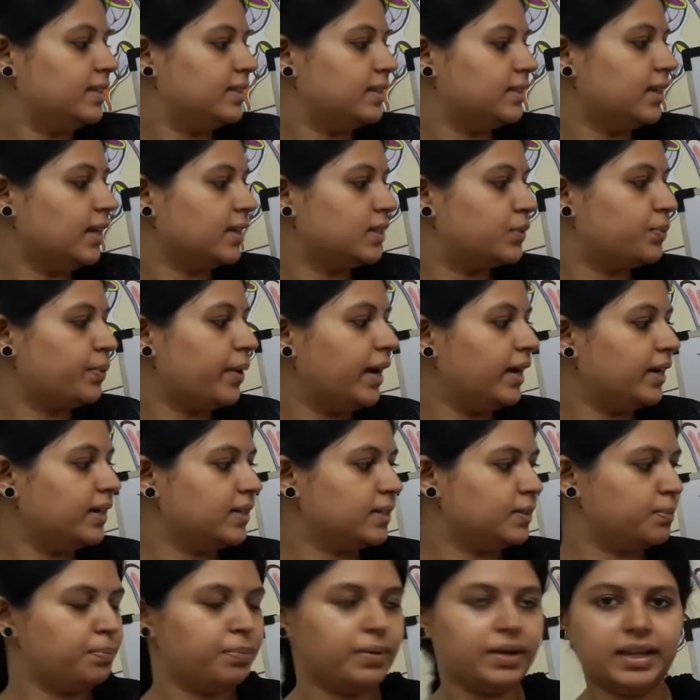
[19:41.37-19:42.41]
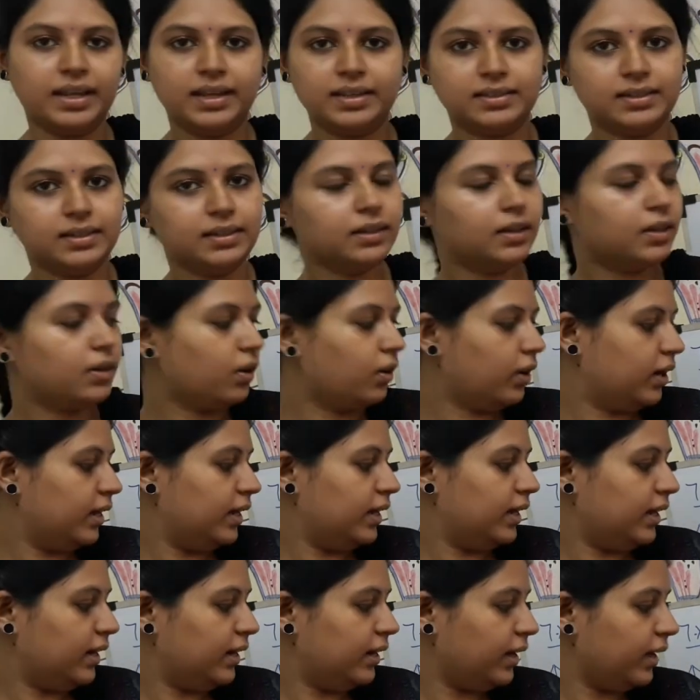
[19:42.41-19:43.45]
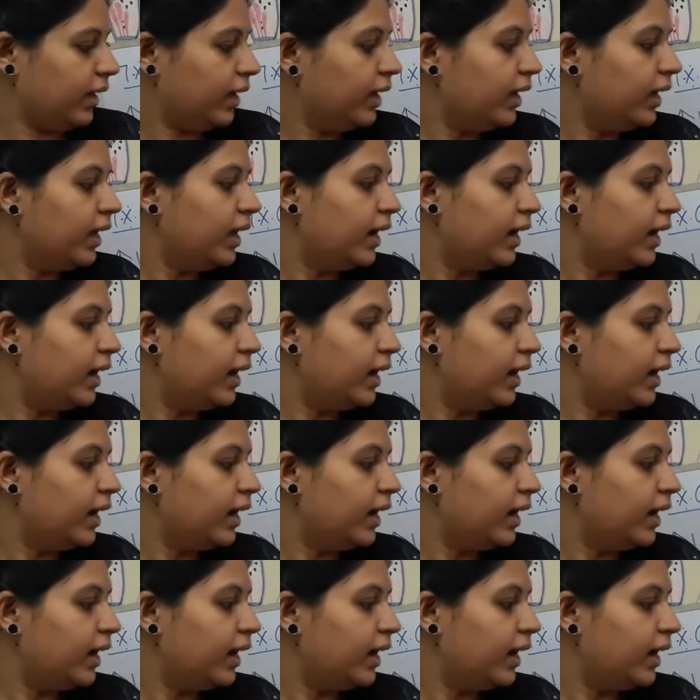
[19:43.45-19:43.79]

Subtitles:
So that's why it is placed in Crocodilidae.